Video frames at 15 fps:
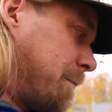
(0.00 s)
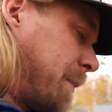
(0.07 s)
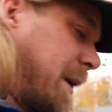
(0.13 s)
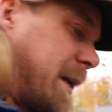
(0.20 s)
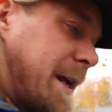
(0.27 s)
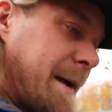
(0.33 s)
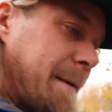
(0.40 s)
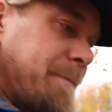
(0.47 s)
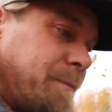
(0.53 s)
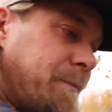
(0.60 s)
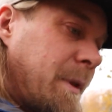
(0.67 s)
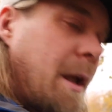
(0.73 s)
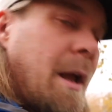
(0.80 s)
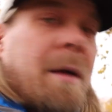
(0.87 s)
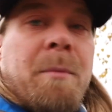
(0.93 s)
But yeah,
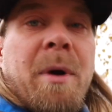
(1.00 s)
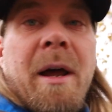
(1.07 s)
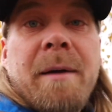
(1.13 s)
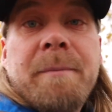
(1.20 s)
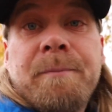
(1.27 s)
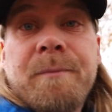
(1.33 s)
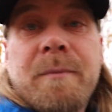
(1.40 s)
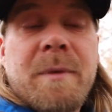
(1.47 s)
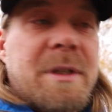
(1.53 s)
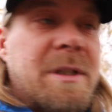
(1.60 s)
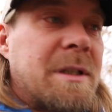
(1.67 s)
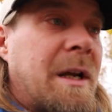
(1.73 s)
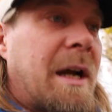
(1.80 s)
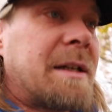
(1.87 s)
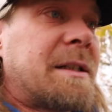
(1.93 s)
but
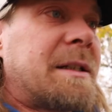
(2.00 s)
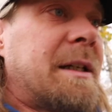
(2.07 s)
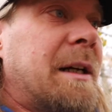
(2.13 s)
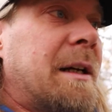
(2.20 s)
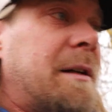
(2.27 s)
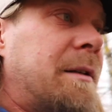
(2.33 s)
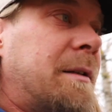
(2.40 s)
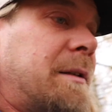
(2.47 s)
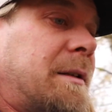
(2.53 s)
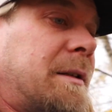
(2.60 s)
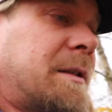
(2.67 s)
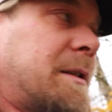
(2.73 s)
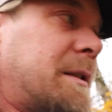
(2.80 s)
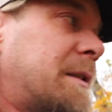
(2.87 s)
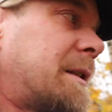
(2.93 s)
I still
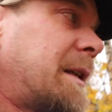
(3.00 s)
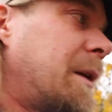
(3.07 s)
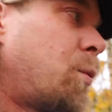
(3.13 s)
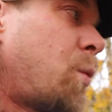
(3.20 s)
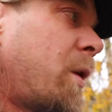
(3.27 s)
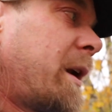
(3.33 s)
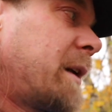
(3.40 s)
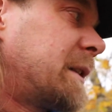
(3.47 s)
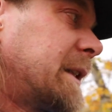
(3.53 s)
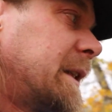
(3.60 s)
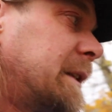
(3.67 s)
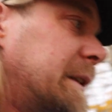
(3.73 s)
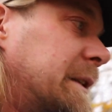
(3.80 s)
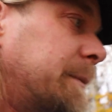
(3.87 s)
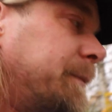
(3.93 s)
wanted
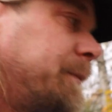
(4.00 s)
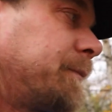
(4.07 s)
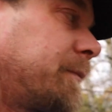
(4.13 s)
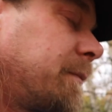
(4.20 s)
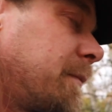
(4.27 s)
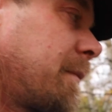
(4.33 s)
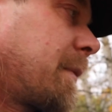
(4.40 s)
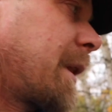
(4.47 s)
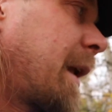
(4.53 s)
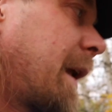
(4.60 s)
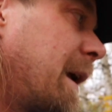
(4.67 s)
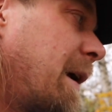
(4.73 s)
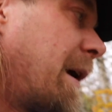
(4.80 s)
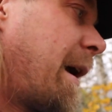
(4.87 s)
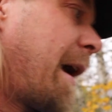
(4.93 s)
it,
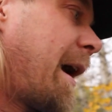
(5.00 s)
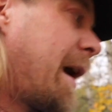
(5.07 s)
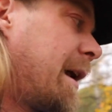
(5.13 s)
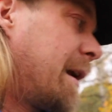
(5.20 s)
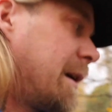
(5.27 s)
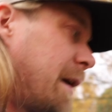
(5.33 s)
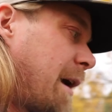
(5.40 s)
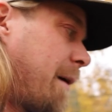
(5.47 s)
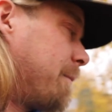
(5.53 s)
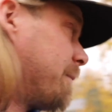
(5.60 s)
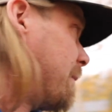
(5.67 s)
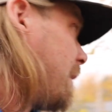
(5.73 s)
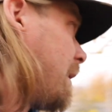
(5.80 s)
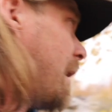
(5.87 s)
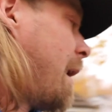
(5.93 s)
and
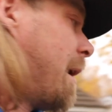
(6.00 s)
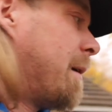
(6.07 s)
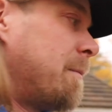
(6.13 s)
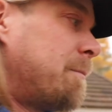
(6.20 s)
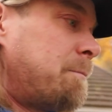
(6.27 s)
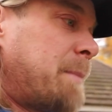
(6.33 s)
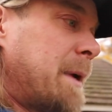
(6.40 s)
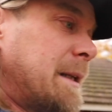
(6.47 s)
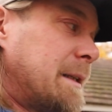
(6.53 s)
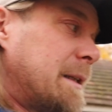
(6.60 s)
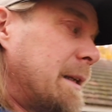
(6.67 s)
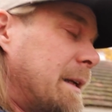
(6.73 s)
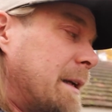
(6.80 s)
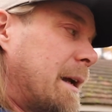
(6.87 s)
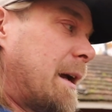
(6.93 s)

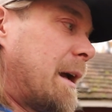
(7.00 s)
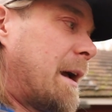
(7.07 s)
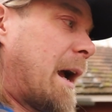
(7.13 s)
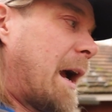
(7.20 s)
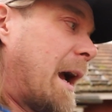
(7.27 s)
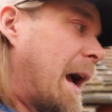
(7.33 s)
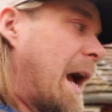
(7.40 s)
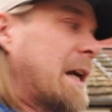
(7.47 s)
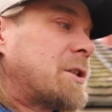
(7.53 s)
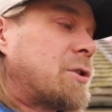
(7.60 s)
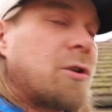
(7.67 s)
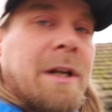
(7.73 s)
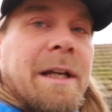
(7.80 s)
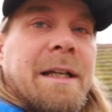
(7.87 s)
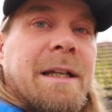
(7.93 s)
Pentti
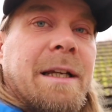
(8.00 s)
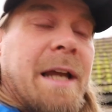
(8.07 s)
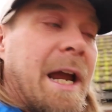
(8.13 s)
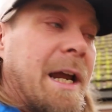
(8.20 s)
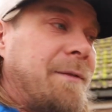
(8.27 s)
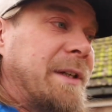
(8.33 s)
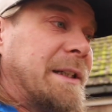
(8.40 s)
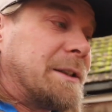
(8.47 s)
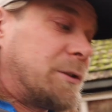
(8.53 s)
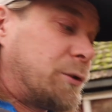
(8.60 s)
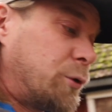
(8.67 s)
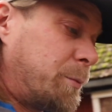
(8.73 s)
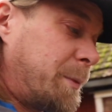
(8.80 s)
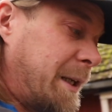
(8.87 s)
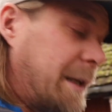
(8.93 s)
actually gave it
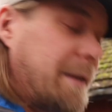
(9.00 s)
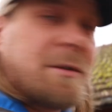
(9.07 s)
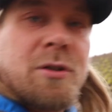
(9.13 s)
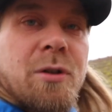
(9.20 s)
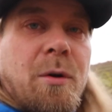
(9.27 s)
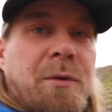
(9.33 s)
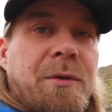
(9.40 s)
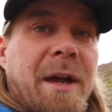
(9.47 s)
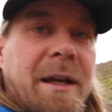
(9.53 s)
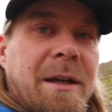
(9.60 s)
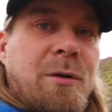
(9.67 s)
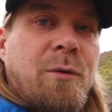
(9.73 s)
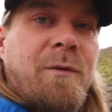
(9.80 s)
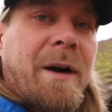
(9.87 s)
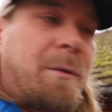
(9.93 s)
to me, so
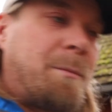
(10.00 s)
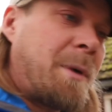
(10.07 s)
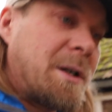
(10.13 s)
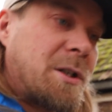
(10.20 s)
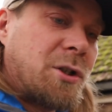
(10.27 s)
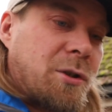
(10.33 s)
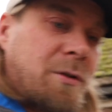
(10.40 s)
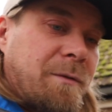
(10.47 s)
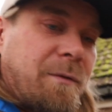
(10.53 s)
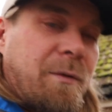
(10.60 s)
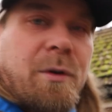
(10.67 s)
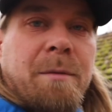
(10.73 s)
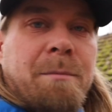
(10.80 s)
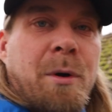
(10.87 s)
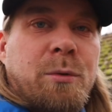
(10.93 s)
thank you very much
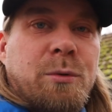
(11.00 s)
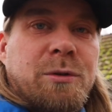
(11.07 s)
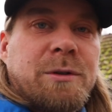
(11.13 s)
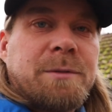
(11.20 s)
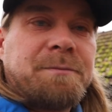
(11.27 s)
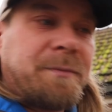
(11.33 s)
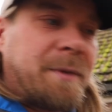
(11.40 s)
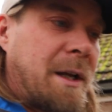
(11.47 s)
for the boat.